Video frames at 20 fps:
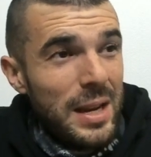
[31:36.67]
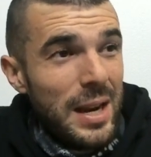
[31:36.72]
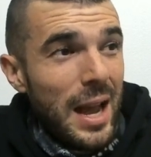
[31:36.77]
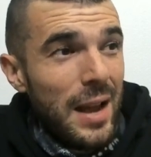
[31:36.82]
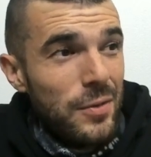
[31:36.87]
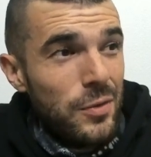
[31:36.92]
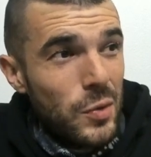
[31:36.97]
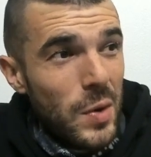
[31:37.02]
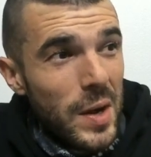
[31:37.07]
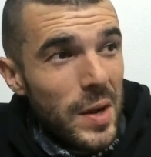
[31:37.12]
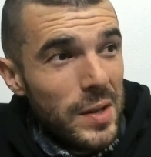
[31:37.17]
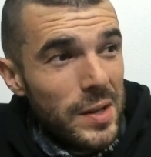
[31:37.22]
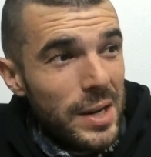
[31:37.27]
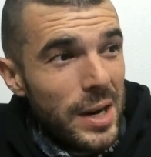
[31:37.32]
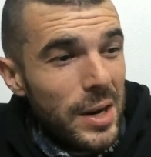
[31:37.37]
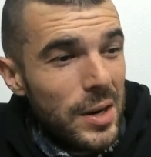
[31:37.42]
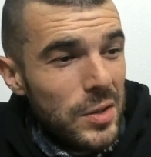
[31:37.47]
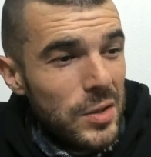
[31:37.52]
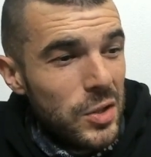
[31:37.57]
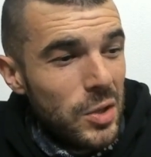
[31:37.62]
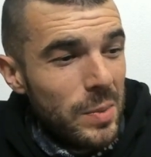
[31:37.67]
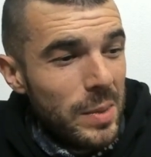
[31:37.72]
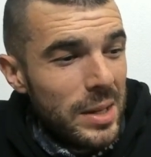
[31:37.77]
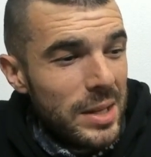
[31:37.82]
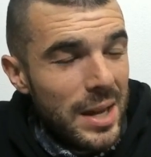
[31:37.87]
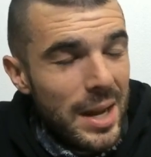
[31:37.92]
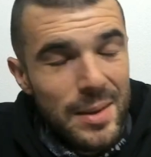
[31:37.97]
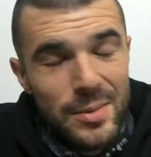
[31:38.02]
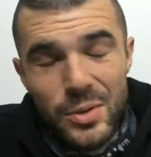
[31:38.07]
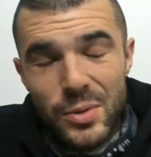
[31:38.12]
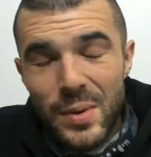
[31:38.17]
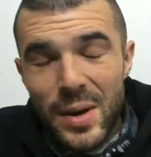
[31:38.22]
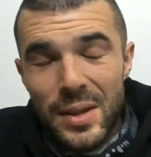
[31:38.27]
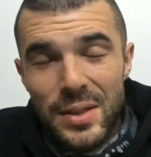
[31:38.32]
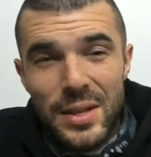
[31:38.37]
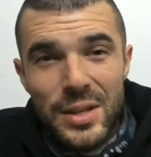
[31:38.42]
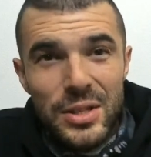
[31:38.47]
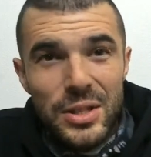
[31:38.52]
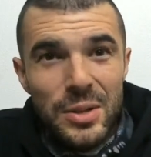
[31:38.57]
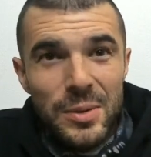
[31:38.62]
And I've trial and erred so many times
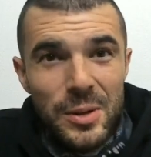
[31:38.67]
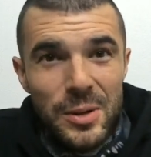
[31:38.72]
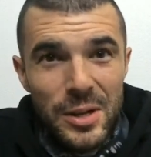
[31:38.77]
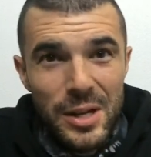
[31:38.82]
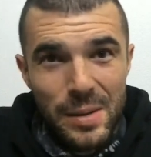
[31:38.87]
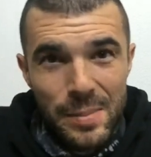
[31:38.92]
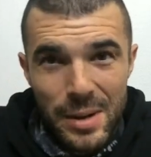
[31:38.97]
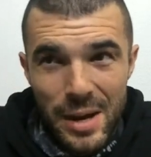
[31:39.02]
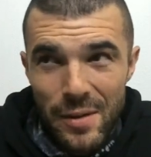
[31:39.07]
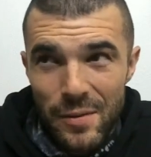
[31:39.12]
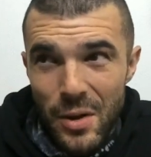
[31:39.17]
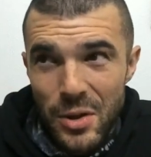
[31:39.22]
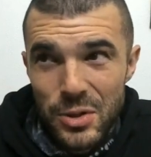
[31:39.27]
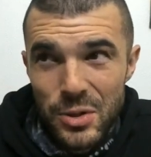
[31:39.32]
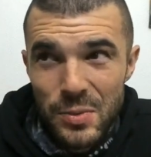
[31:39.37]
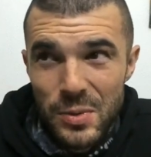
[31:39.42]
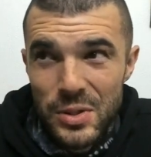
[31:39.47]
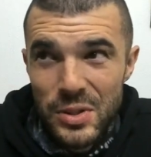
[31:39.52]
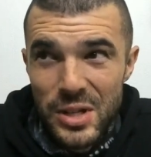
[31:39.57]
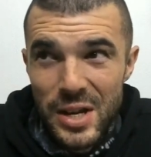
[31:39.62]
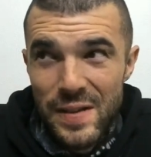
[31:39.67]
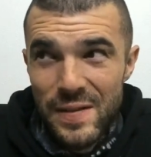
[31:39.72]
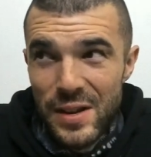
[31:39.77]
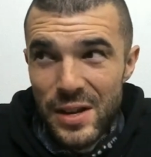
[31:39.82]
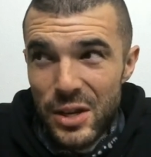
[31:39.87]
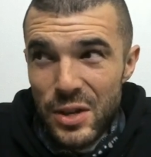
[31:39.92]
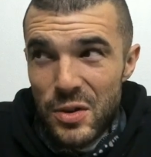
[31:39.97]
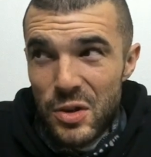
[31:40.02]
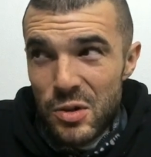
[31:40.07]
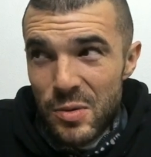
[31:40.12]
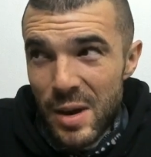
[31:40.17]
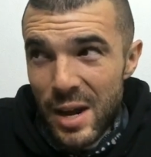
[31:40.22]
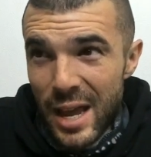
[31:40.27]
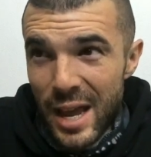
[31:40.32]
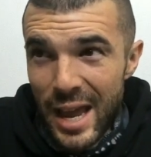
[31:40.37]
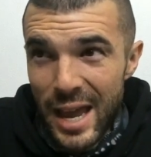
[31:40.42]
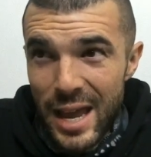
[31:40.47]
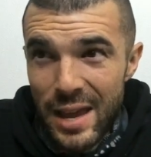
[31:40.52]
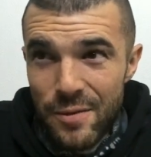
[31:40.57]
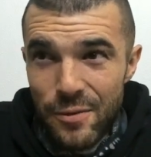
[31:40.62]
throughout this community, but I've also received a huge amount
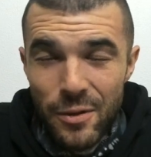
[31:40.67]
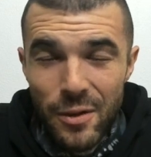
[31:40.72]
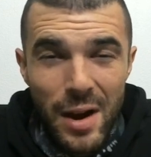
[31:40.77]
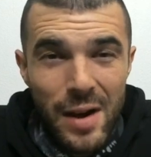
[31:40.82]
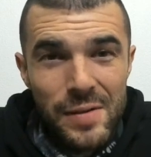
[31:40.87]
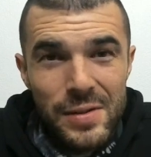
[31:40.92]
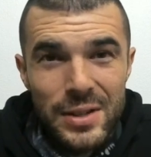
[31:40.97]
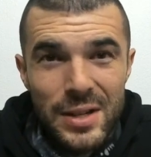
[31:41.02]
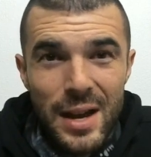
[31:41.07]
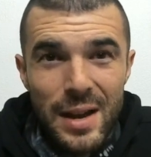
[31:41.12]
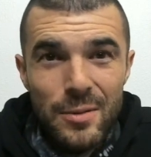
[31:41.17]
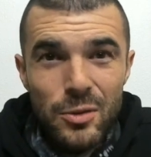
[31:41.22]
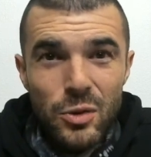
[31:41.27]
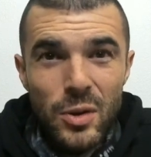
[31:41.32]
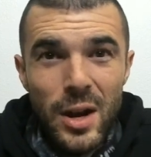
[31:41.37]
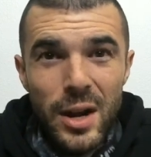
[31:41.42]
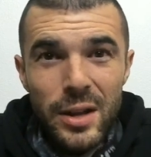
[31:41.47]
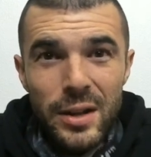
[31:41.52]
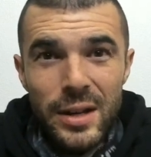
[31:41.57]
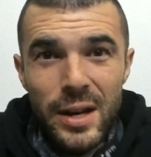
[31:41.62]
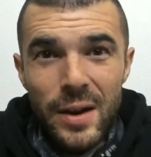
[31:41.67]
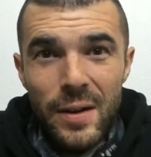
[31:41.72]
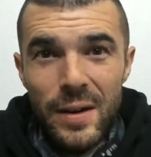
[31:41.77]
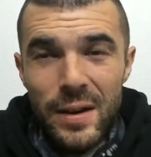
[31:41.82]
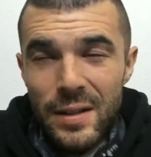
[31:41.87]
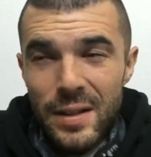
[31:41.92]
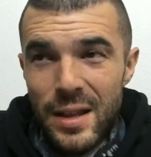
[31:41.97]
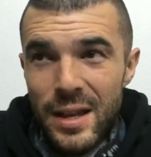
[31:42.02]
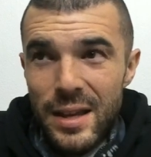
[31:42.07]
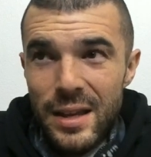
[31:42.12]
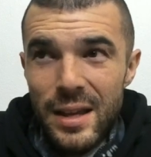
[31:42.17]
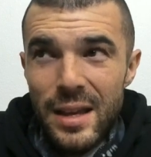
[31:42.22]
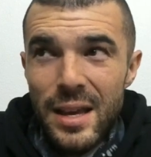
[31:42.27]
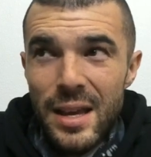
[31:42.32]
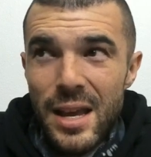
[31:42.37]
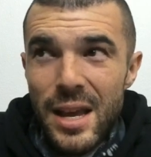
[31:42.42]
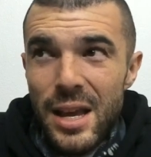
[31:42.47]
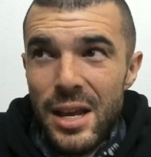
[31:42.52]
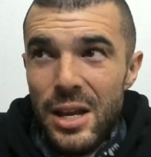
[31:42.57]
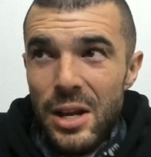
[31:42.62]
of hate for every time trial and erring. Like,
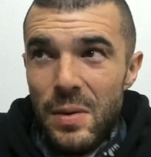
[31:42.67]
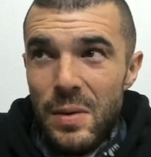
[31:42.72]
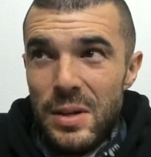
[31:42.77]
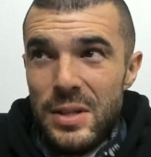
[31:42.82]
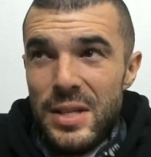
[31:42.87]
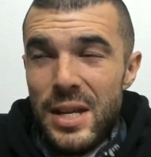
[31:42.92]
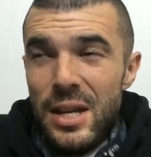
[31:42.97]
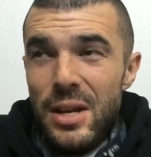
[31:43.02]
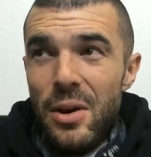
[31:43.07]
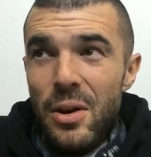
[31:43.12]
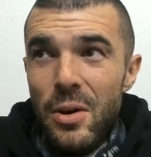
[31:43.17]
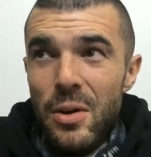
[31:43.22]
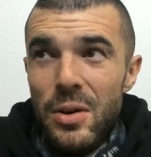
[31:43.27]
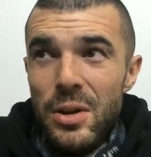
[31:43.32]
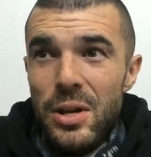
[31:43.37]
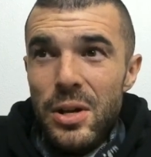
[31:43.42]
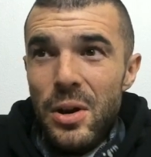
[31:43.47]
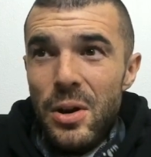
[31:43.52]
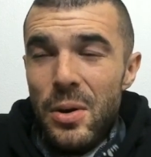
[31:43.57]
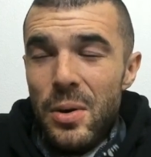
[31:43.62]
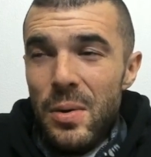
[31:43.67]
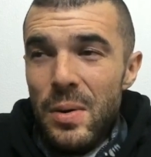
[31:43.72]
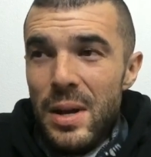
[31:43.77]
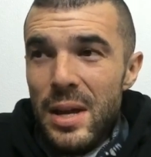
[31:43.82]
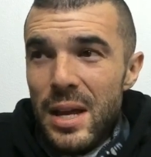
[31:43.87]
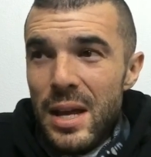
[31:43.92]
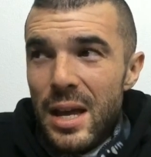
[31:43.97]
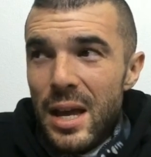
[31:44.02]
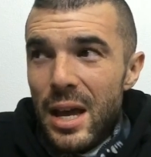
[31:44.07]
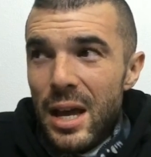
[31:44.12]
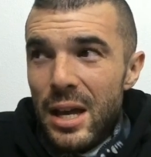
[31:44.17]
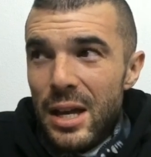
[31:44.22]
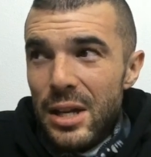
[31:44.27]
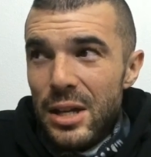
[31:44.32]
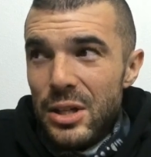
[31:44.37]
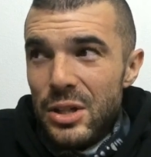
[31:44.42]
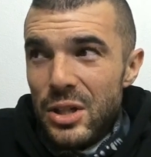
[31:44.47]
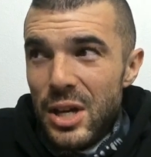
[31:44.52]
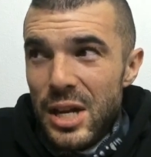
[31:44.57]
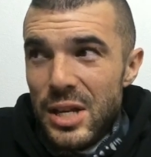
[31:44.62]
you know, it's like, oh, you know,
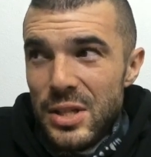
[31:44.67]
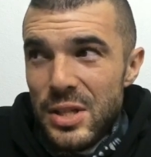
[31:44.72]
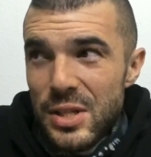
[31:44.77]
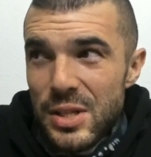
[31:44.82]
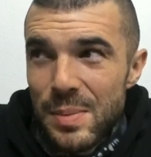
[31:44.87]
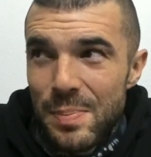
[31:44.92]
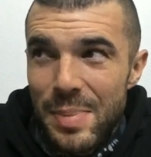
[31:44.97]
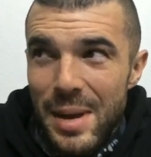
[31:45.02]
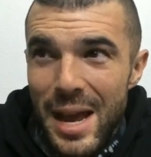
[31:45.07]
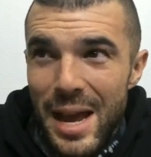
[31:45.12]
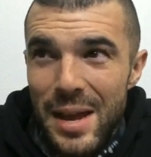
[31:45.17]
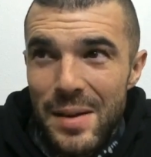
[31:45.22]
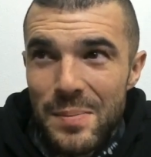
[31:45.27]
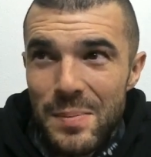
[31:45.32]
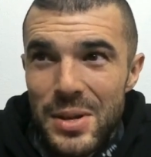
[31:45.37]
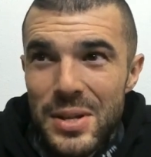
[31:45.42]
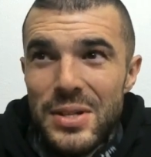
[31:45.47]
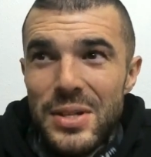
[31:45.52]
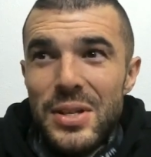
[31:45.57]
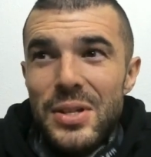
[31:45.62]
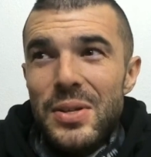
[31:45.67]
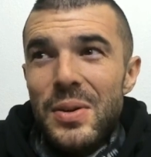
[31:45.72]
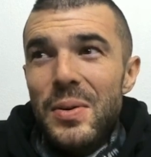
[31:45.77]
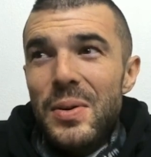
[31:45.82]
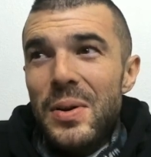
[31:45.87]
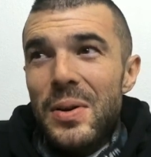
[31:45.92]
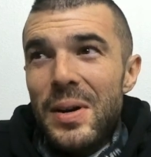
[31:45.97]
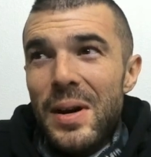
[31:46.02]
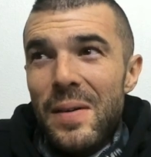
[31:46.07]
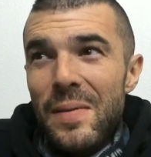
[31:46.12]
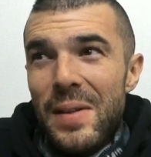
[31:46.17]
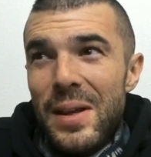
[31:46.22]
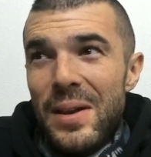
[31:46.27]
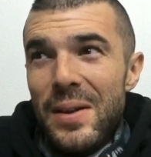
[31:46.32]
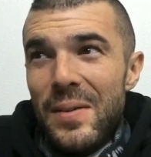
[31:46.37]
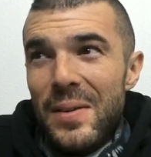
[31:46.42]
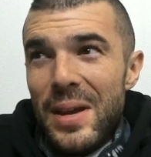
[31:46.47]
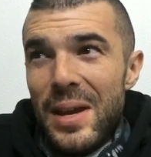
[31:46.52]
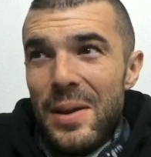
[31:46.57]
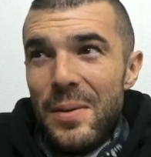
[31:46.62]
uh, Chase is a bad business owner, and I'm
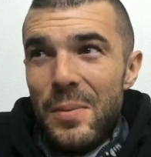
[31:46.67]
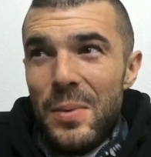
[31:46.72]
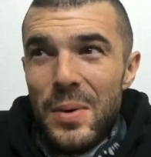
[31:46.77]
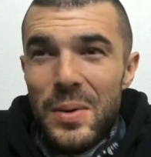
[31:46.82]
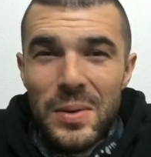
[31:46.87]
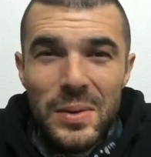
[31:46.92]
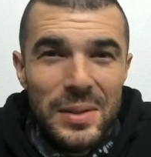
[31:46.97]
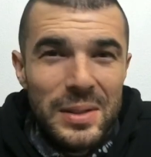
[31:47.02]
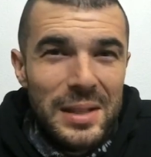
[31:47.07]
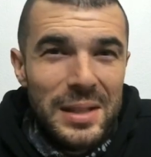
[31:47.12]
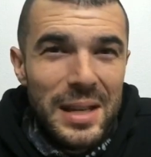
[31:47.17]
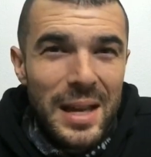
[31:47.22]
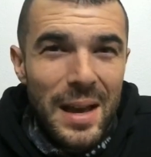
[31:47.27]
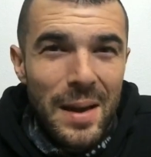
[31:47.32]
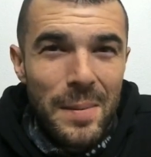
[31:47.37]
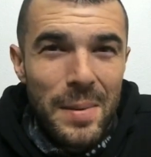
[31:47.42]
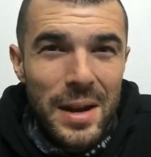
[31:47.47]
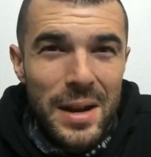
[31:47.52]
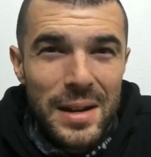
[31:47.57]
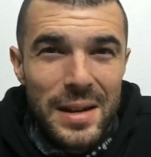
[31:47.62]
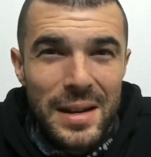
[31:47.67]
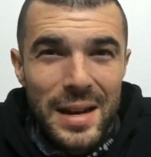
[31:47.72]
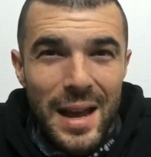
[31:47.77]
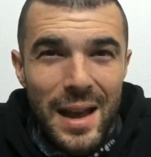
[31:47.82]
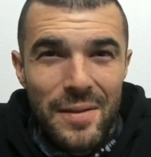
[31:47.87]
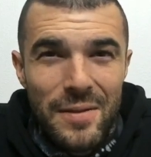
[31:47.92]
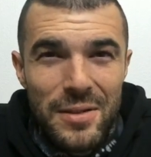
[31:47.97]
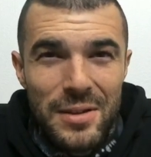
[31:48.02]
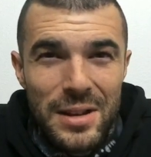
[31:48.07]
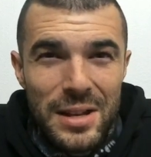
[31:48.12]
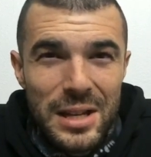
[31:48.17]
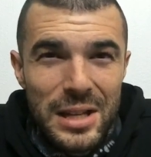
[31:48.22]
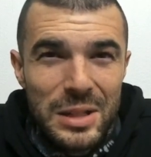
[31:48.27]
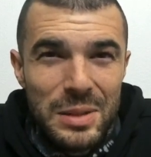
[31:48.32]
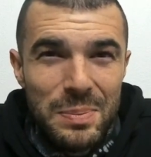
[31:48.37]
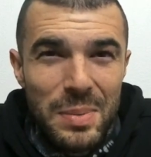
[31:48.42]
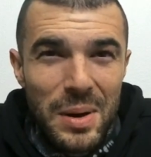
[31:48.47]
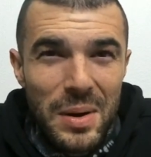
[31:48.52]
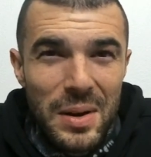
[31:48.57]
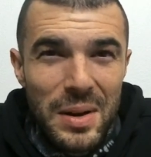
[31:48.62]
like, okay, well, yeah, but I didn't have any
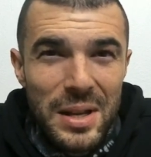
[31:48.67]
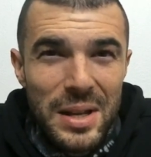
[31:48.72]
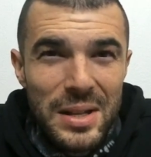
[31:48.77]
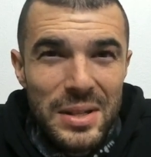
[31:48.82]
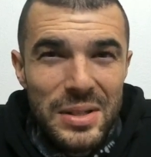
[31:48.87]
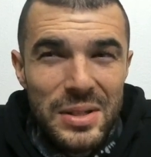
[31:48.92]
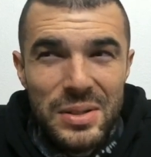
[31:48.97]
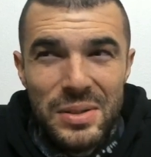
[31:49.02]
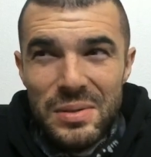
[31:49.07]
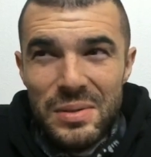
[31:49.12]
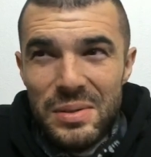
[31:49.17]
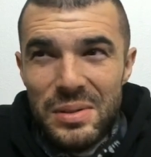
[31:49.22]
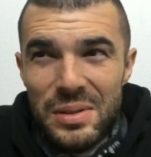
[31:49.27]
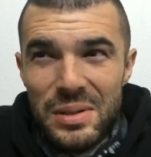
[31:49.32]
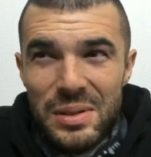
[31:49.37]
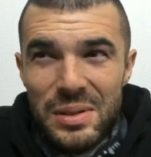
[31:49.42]
experience